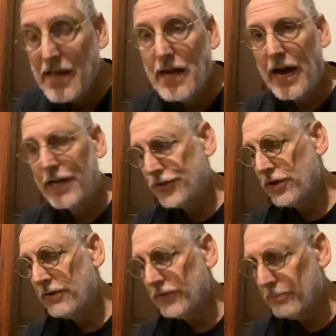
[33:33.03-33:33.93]
I
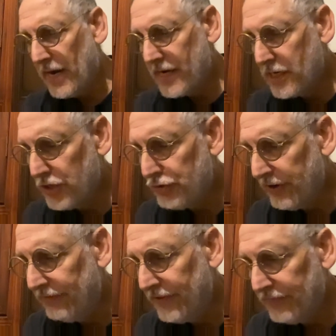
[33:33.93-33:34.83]
served my country
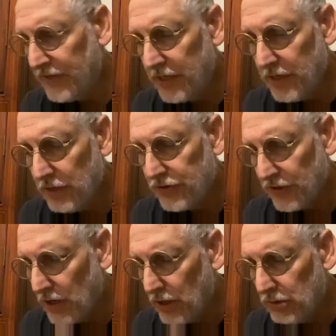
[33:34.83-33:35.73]
50 years
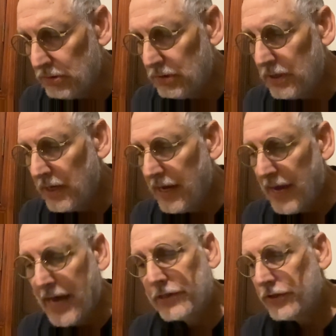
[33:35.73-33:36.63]
ago
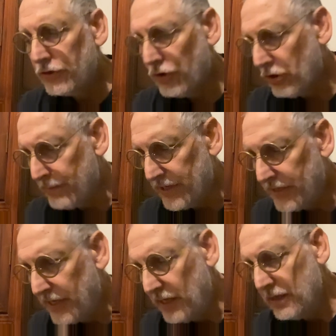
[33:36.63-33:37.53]
at
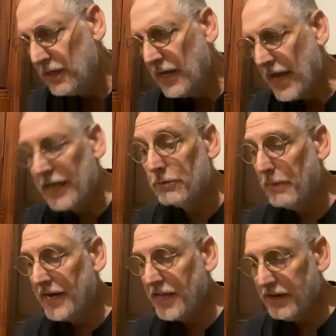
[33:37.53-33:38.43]
Normandy, and
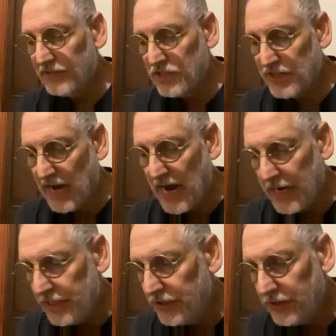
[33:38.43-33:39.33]
many of us
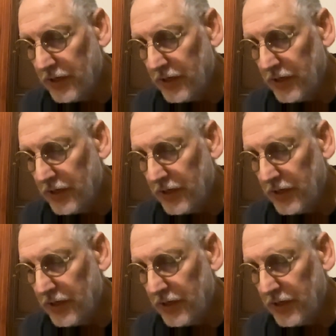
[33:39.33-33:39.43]
died,